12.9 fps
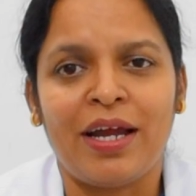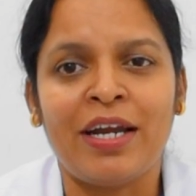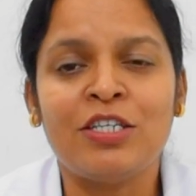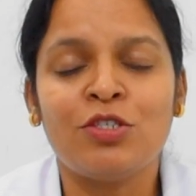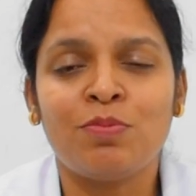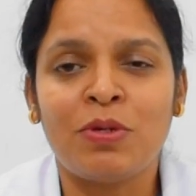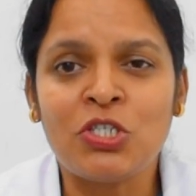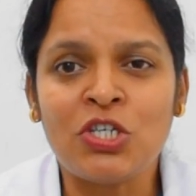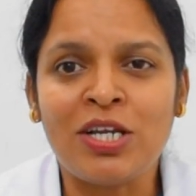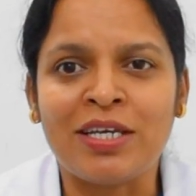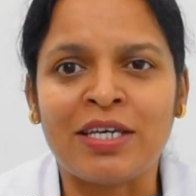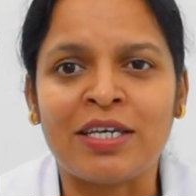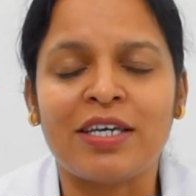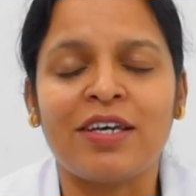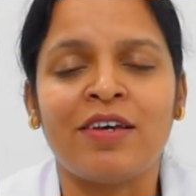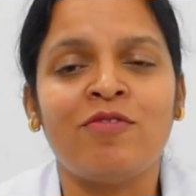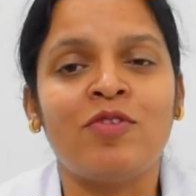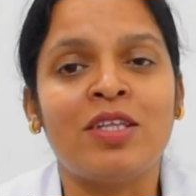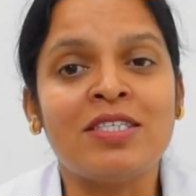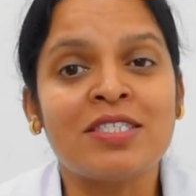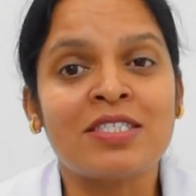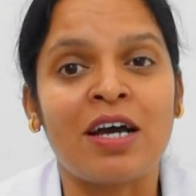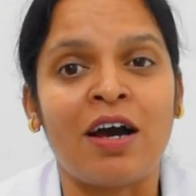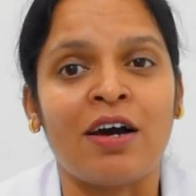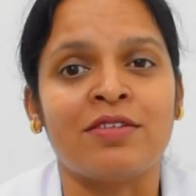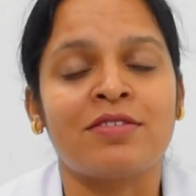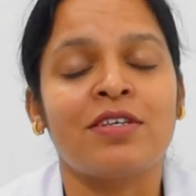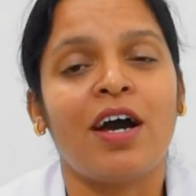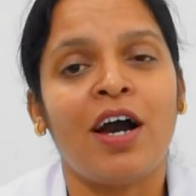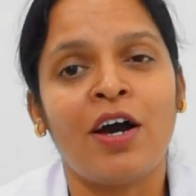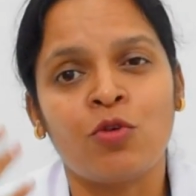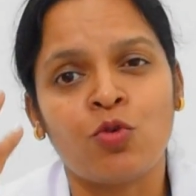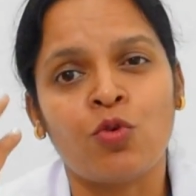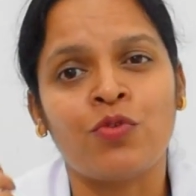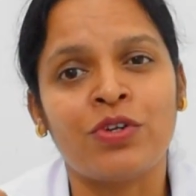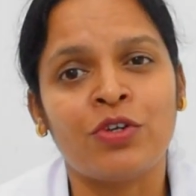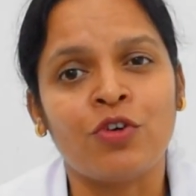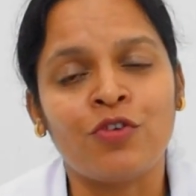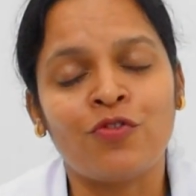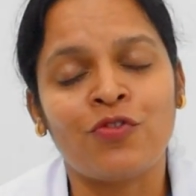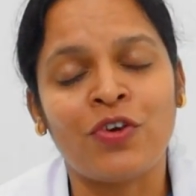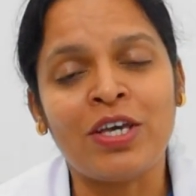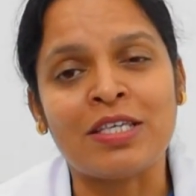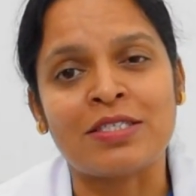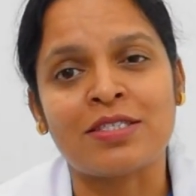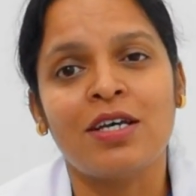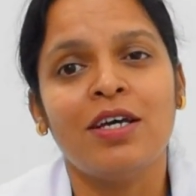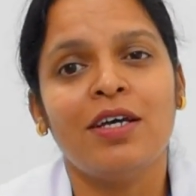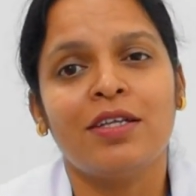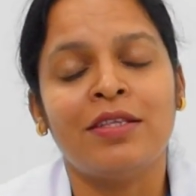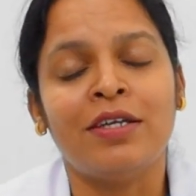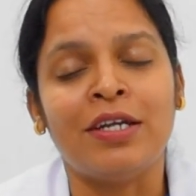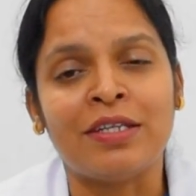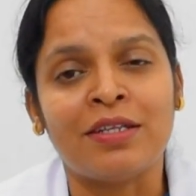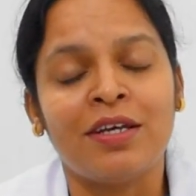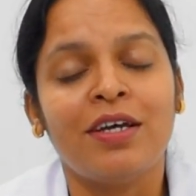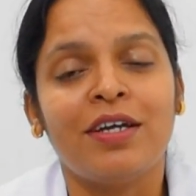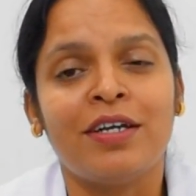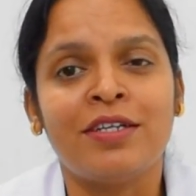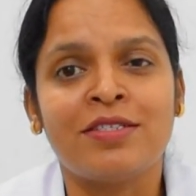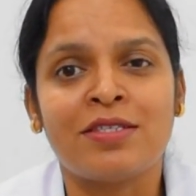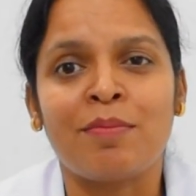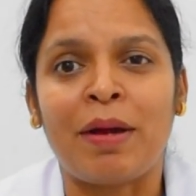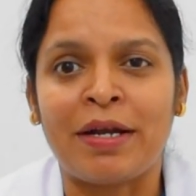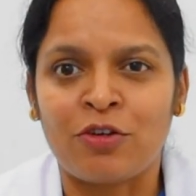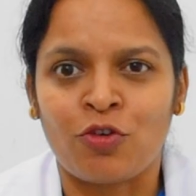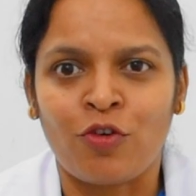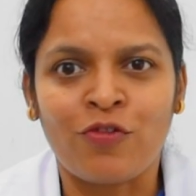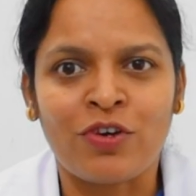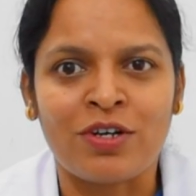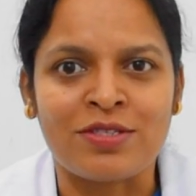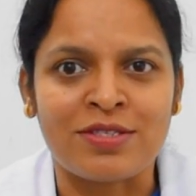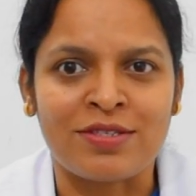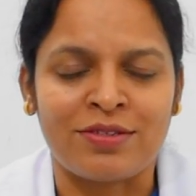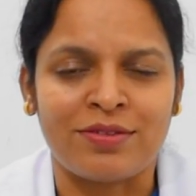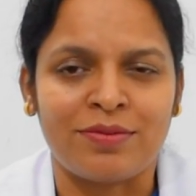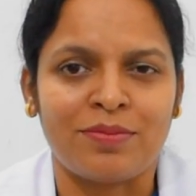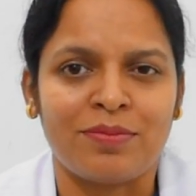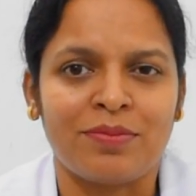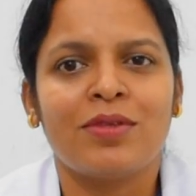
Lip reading: And especially if these scars are over your face, then it is a matter of concern.